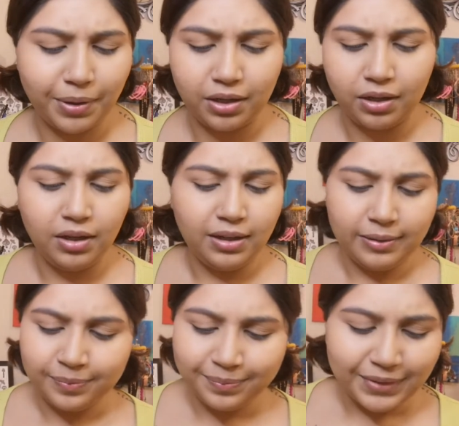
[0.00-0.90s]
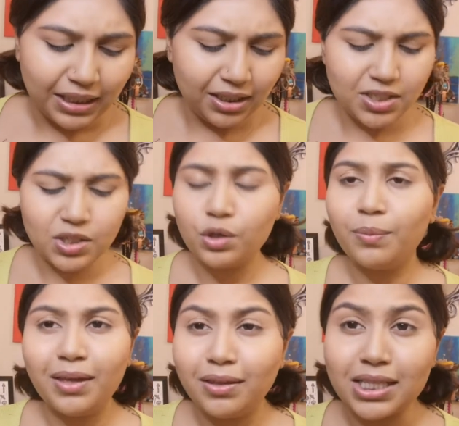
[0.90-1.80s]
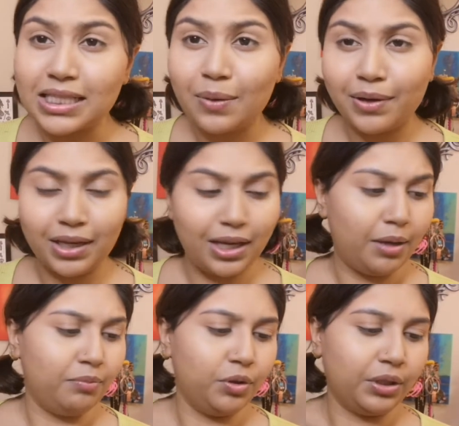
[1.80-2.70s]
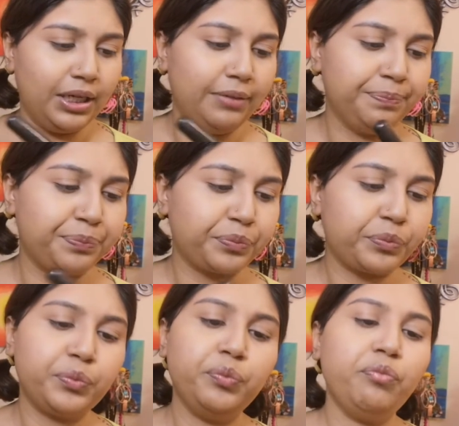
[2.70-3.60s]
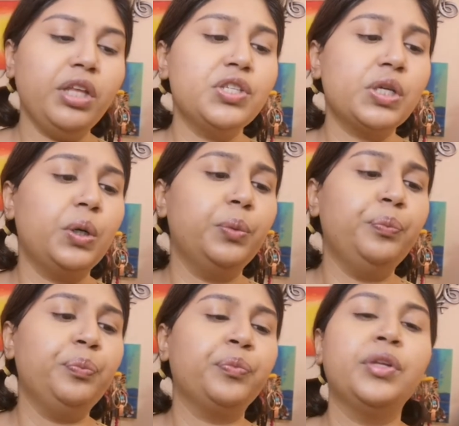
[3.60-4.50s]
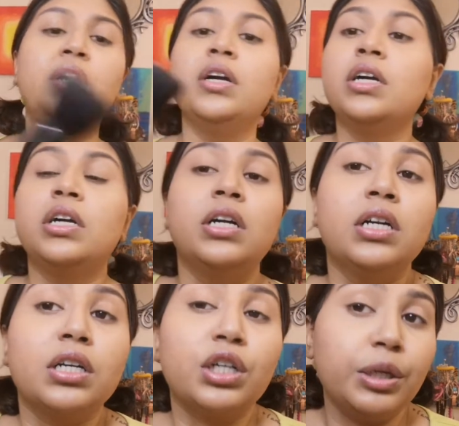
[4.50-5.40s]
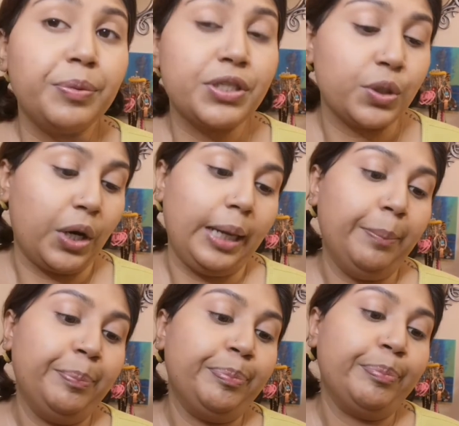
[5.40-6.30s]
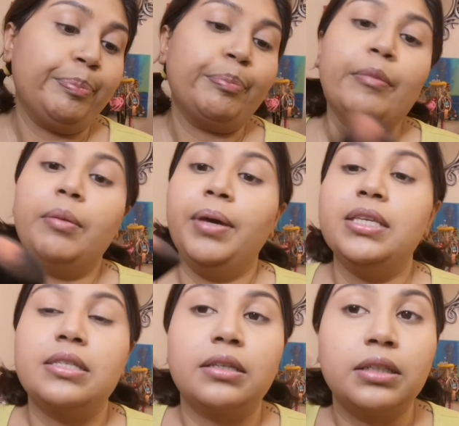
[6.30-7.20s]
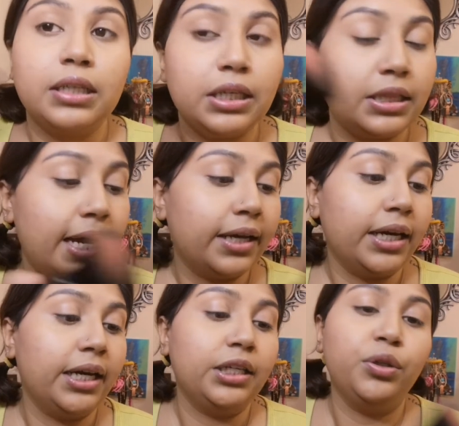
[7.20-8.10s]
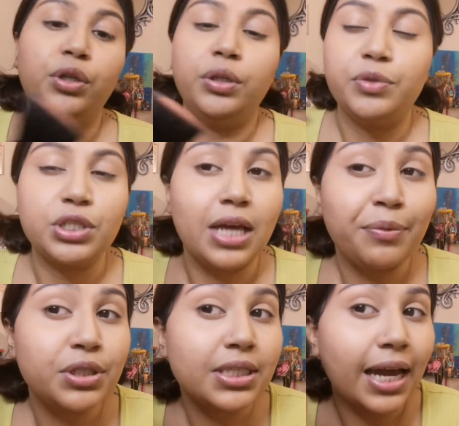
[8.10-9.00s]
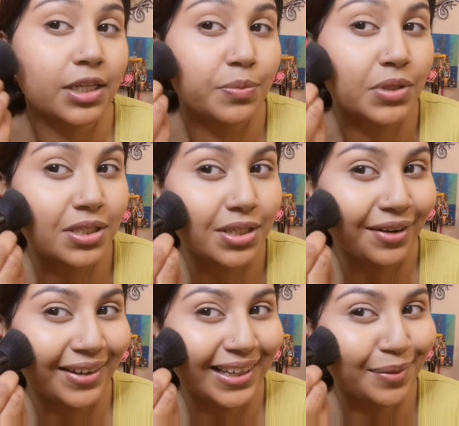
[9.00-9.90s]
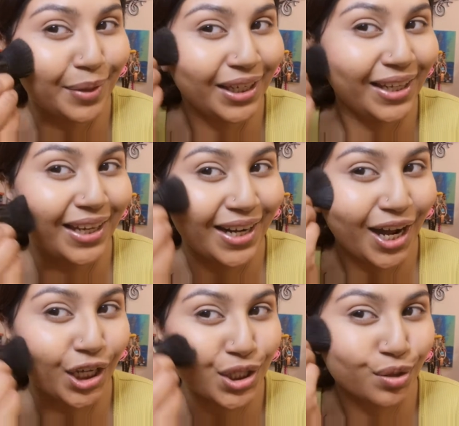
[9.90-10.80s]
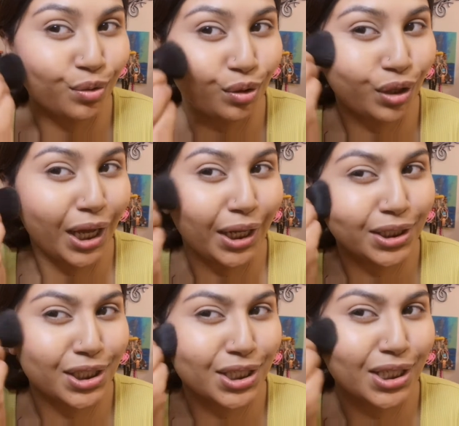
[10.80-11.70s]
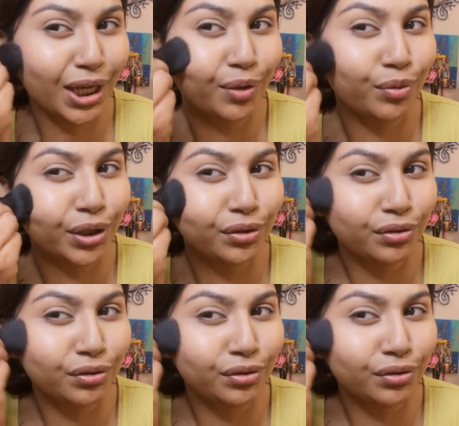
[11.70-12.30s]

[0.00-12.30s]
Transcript: but sue me, that's how I am, okay? So, creepy story. Basically, that guy, I would just catch him staring at me in high school, and it's just like, why